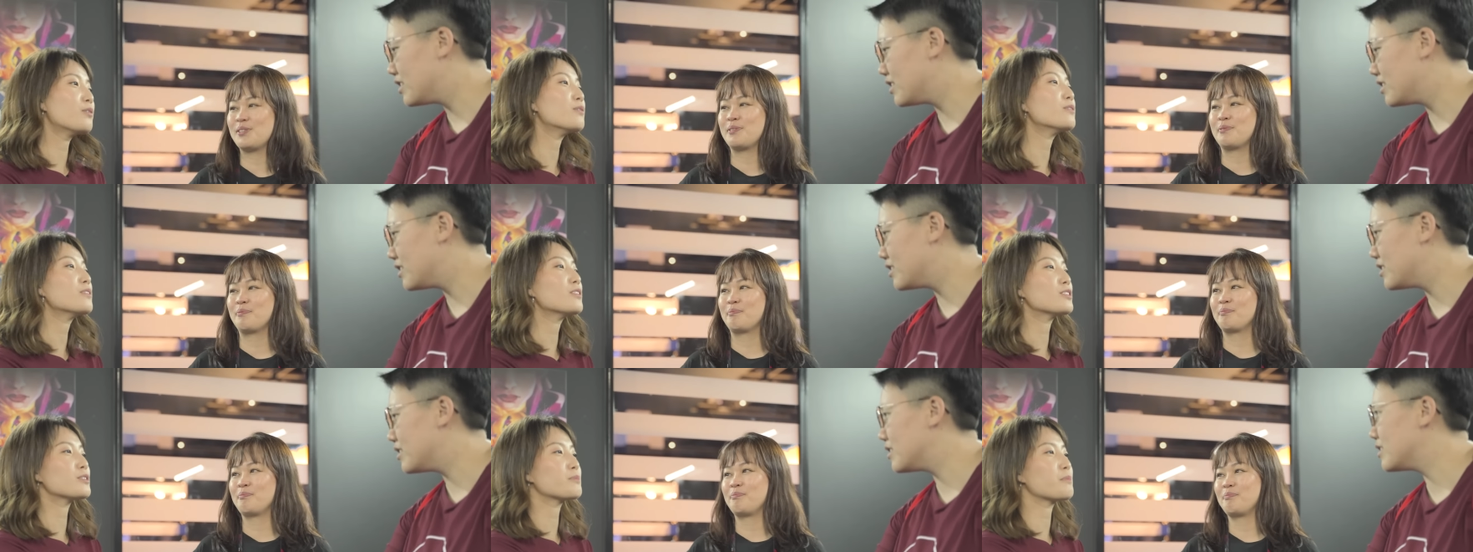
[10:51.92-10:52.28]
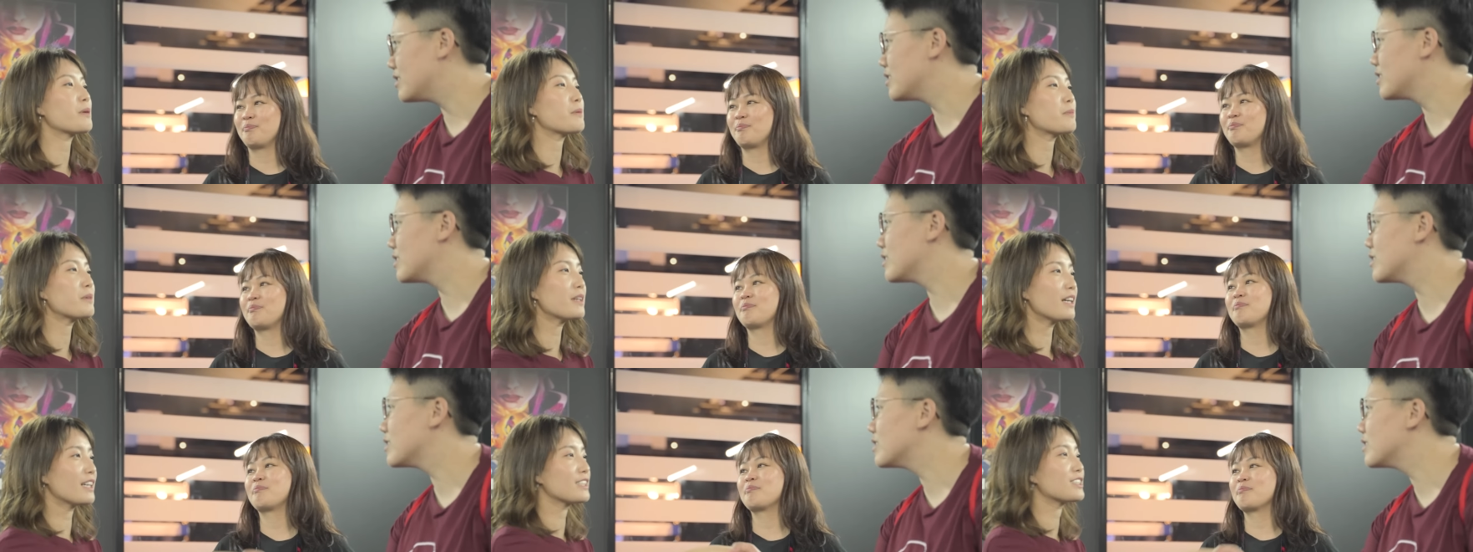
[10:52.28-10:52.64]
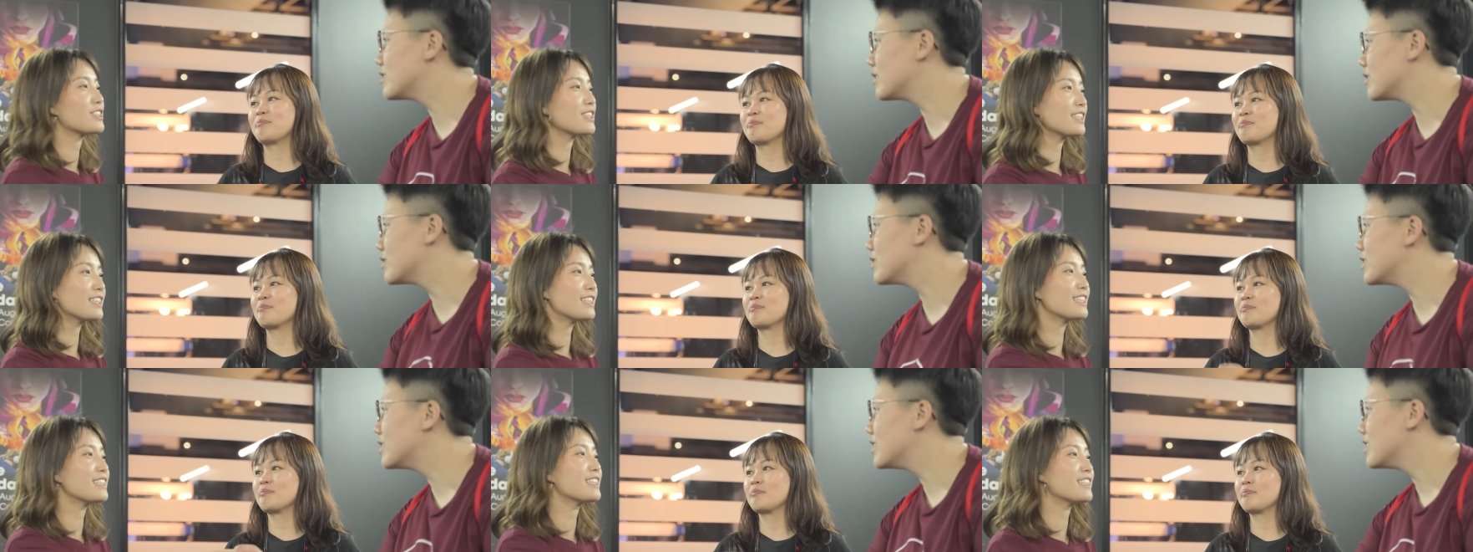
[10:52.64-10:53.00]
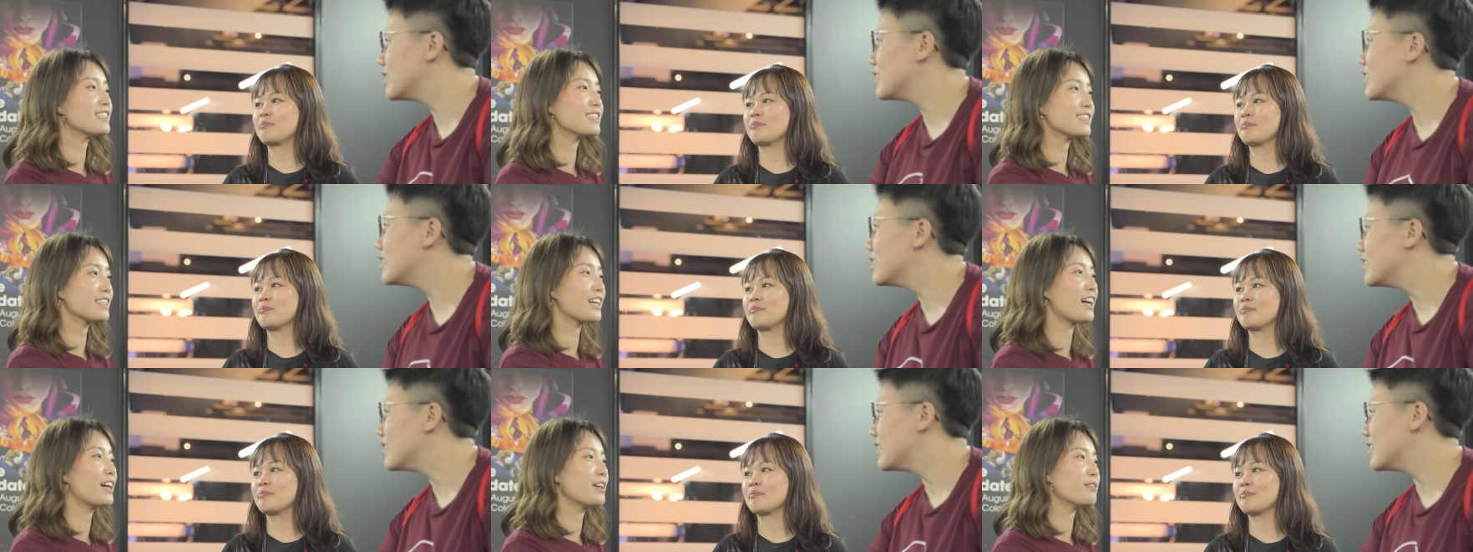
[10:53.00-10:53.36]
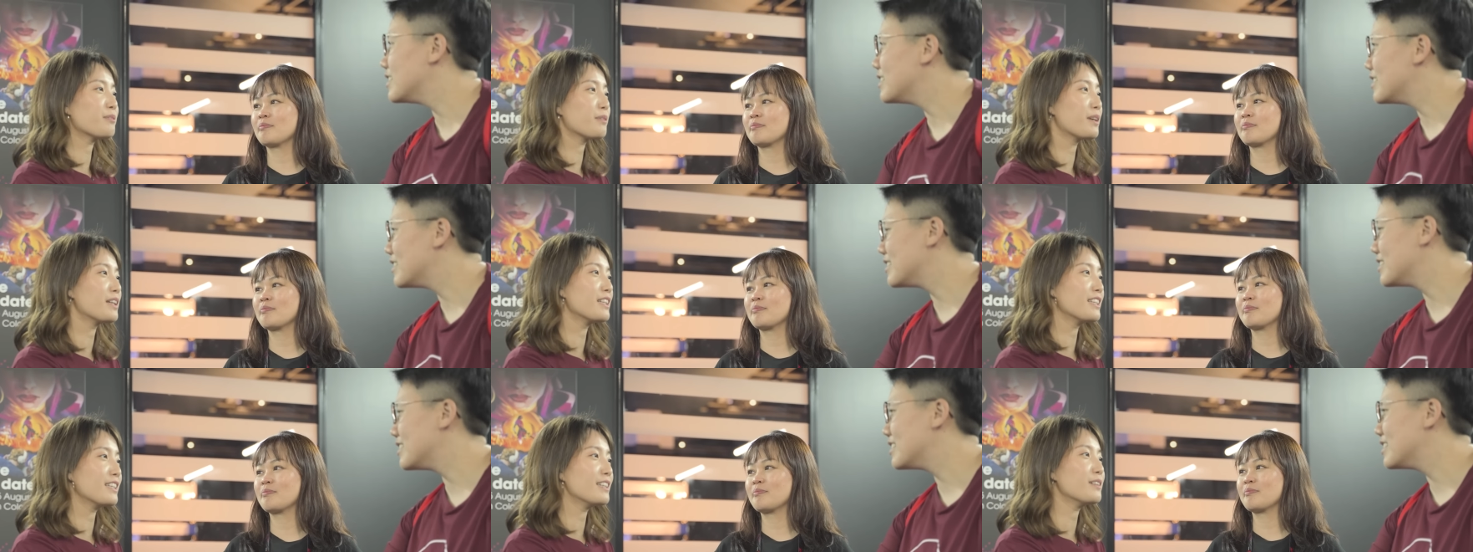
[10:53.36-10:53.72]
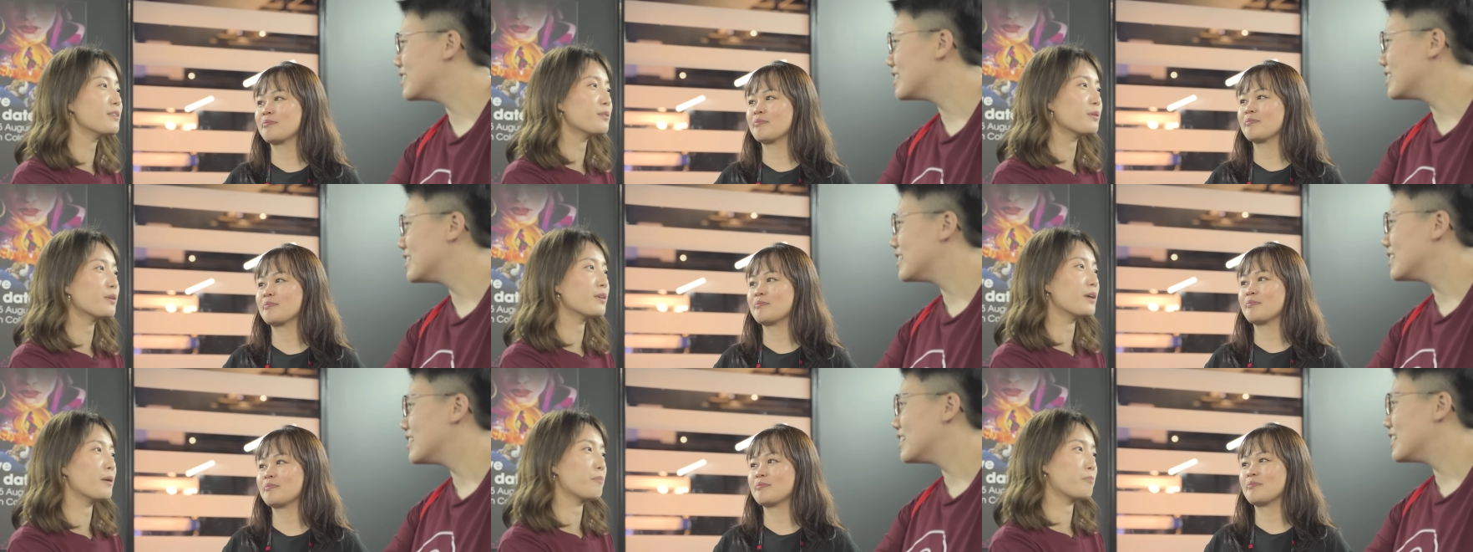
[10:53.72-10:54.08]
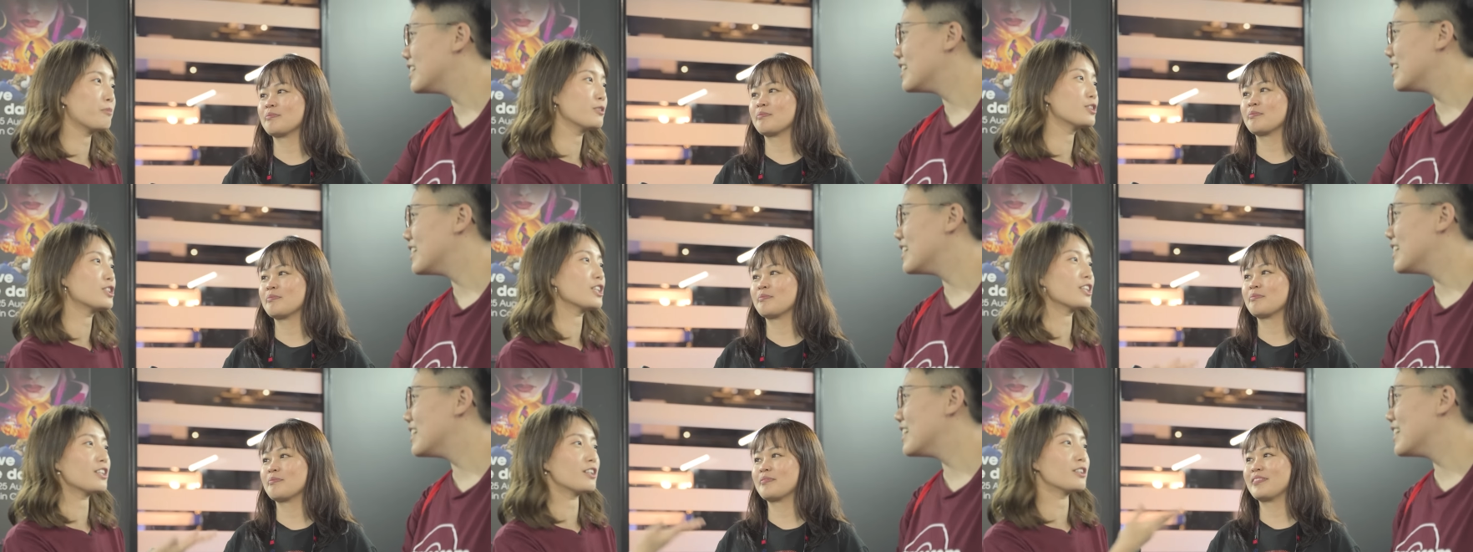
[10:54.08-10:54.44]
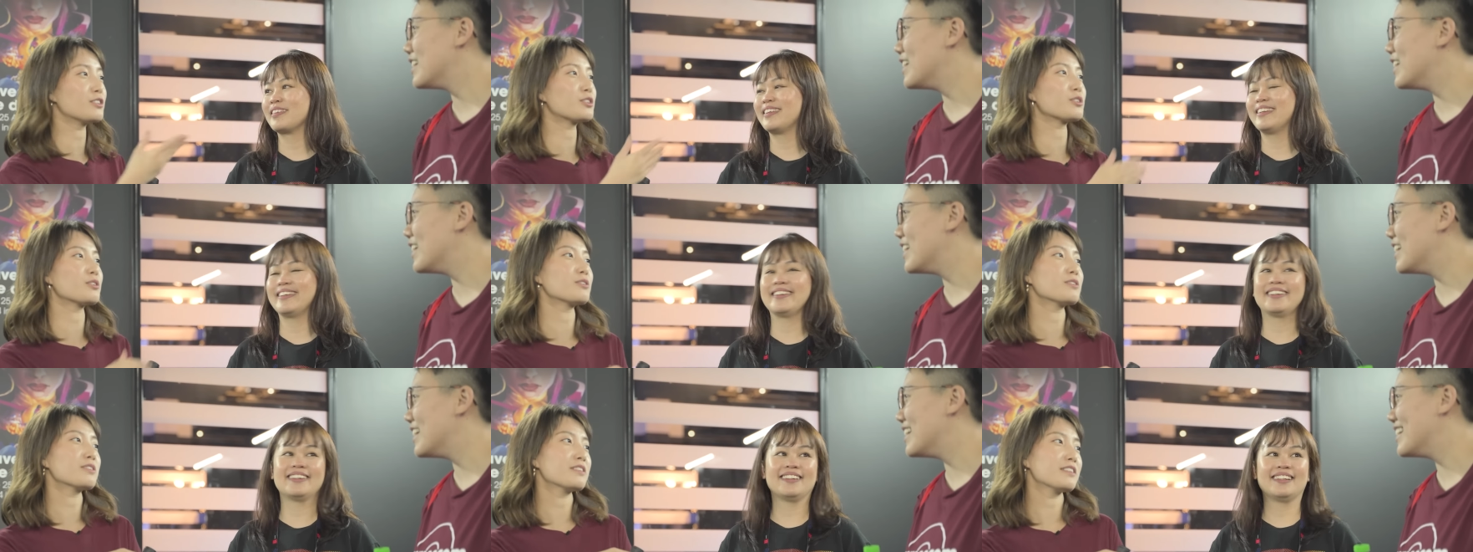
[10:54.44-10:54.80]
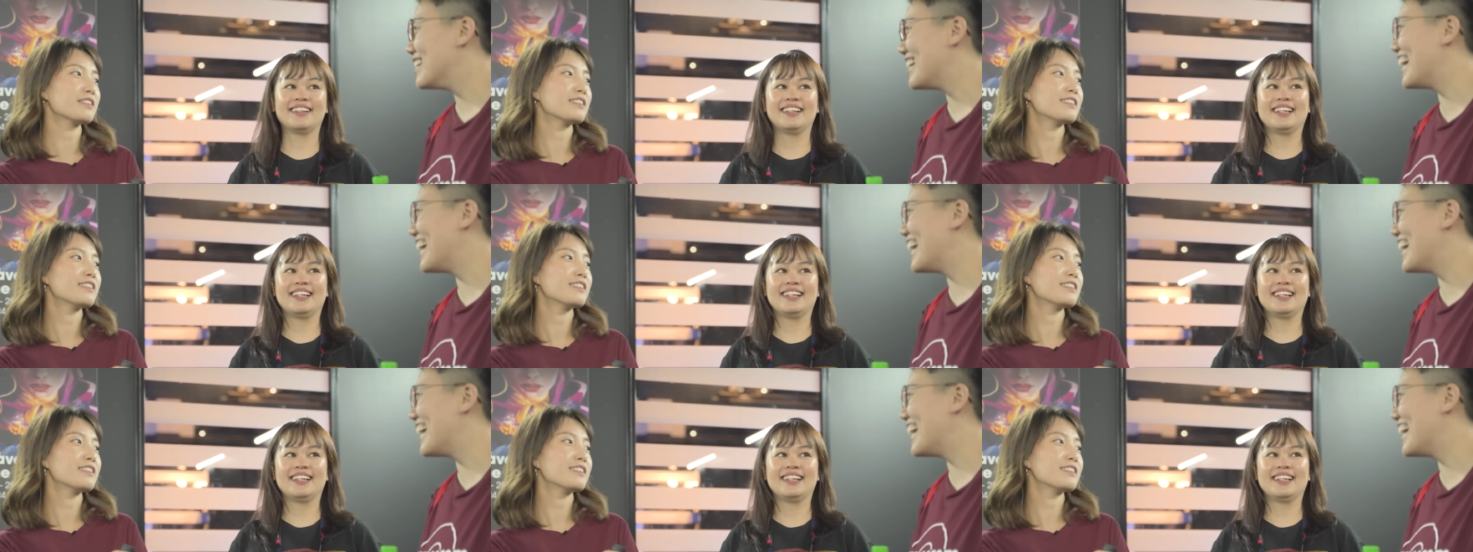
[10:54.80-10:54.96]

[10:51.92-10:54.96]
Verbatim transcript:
Speaker 1: who knows, maybe actually this guy really would appreciate your joke.